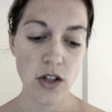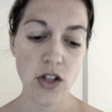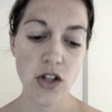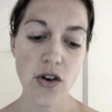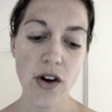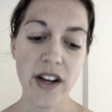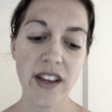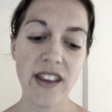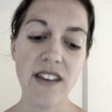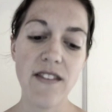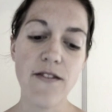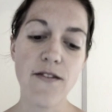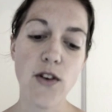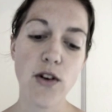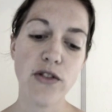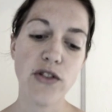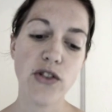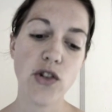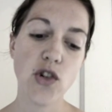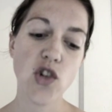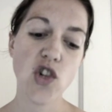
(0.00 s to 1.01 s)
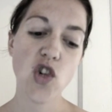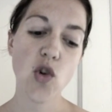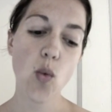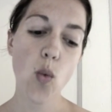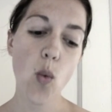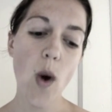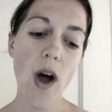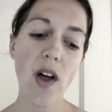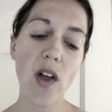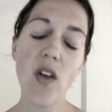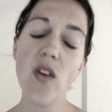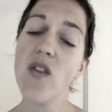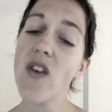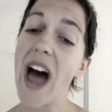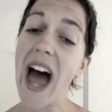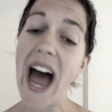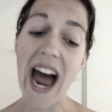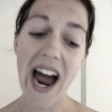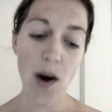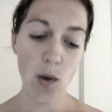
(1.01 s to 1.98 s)
during the first 12
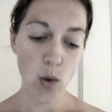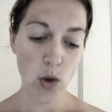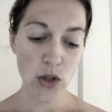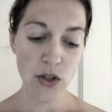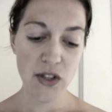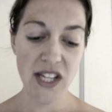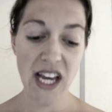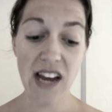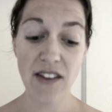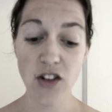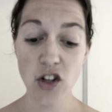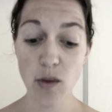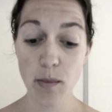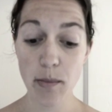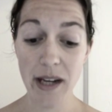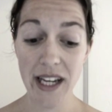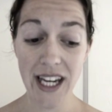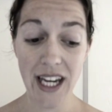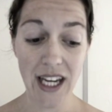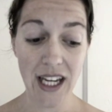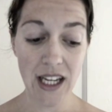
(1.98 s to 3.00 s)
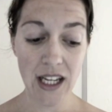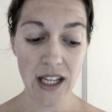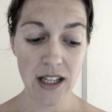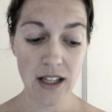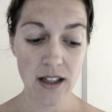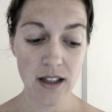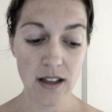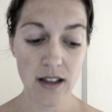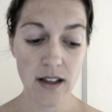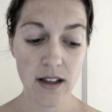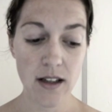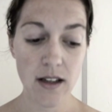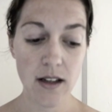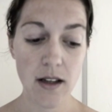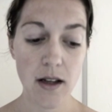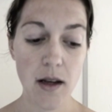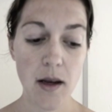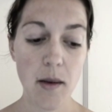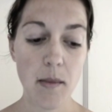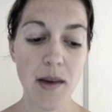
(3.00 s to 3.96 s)
hours after picking,
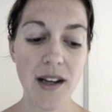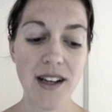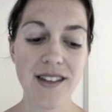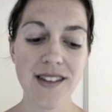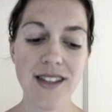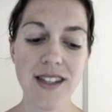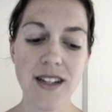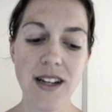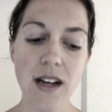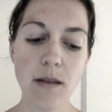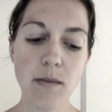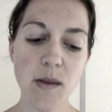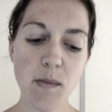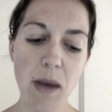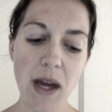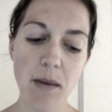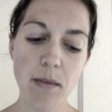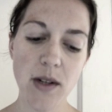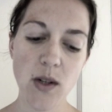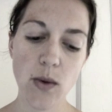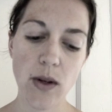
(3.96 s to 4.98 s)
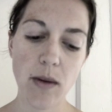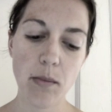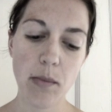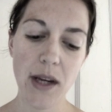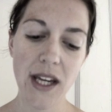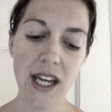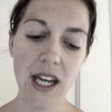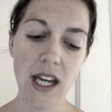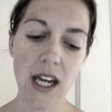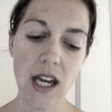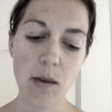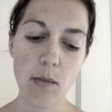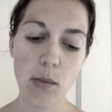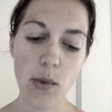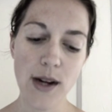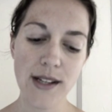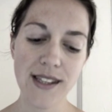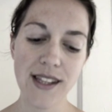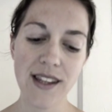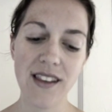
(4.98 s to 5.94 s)
because the time span between picking and
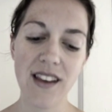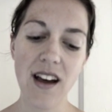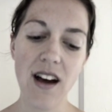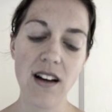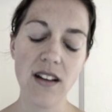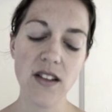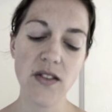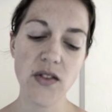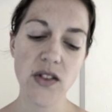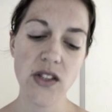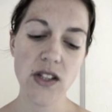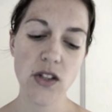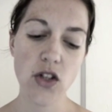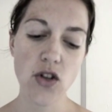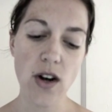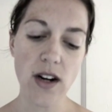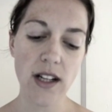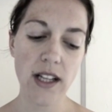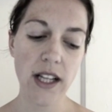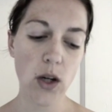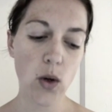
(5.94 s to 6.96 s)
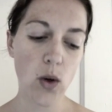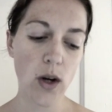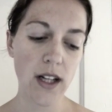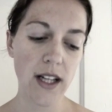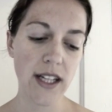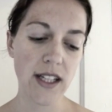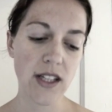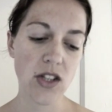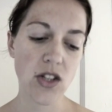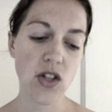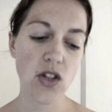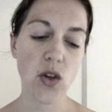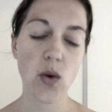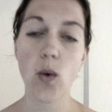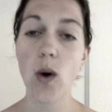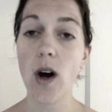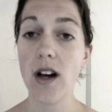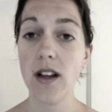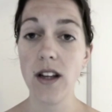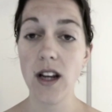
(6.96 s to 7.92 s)
pressing the olives directly correlates to the
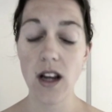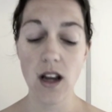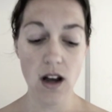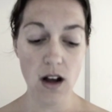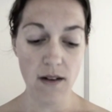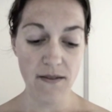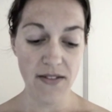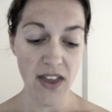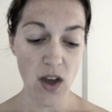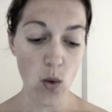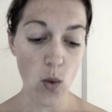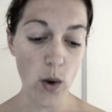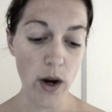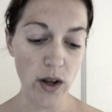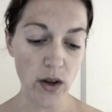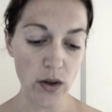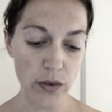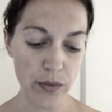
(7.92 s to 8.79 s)
quality of the oil.